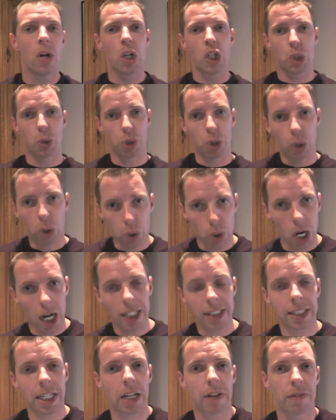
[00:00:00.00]
So when you
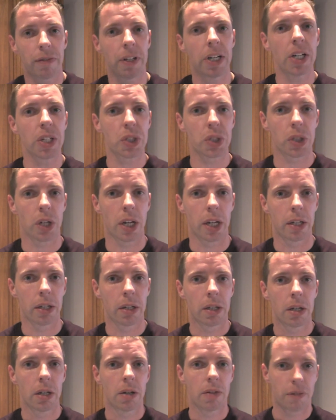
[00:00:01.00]
cross that finish line,
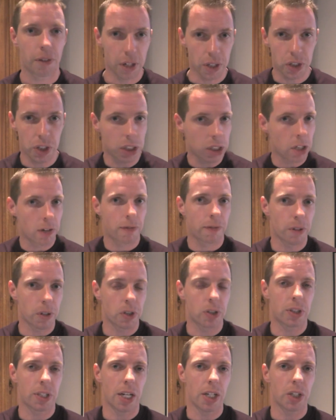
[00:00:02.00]
finishing your
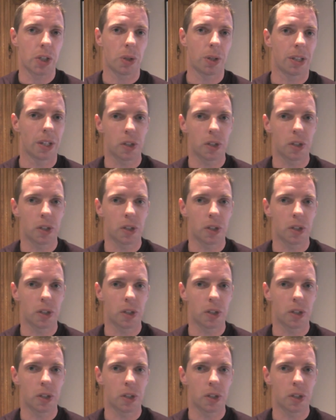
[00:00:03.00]
first century,